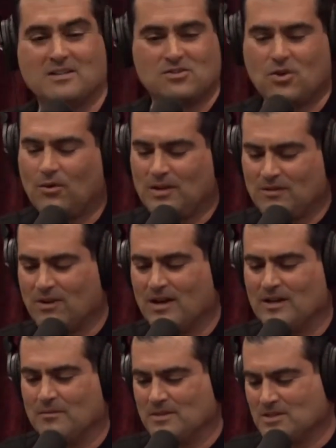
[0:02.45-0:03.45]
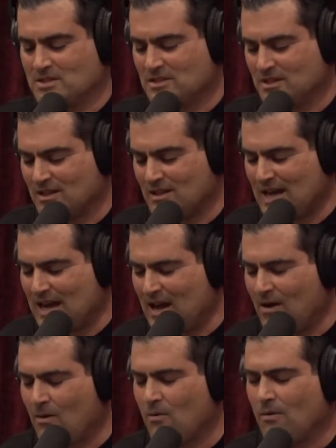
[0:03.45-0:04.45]
I, totally random, but just like
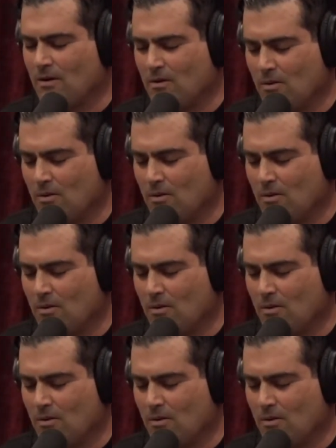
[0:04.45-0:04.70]
how